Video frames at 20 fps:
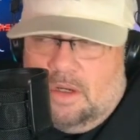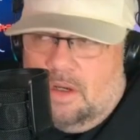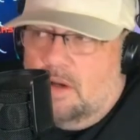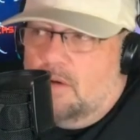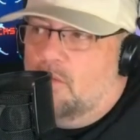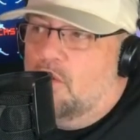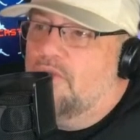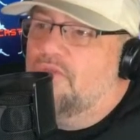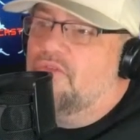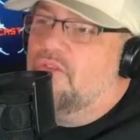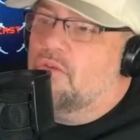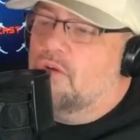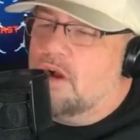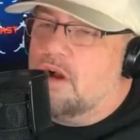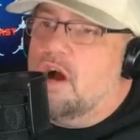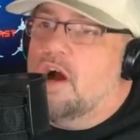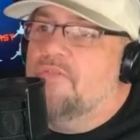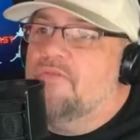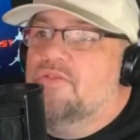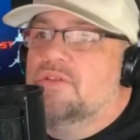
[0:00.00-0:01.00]
well, for a
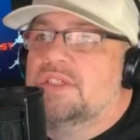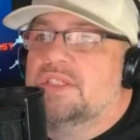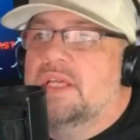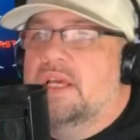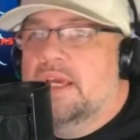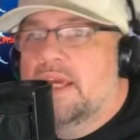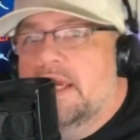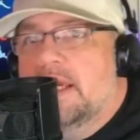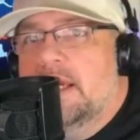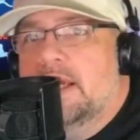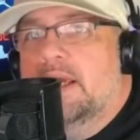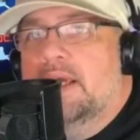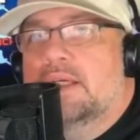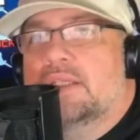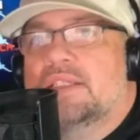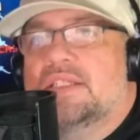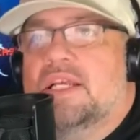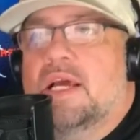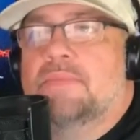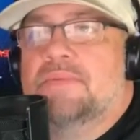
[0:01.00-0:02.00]
conference that he
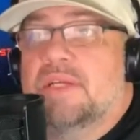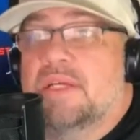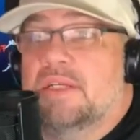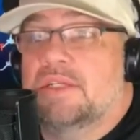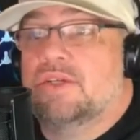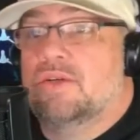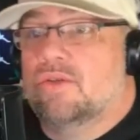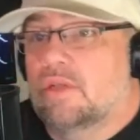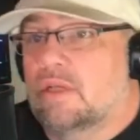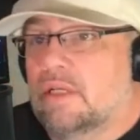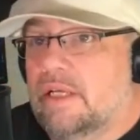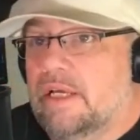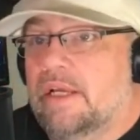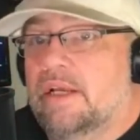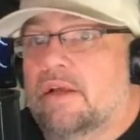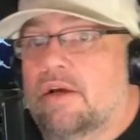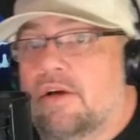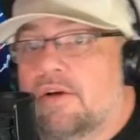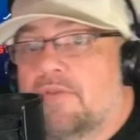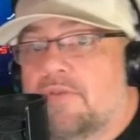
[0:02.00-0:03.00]
stepped into the
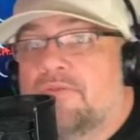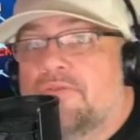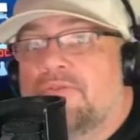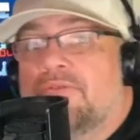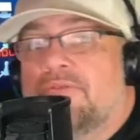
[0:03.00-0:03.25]
lead of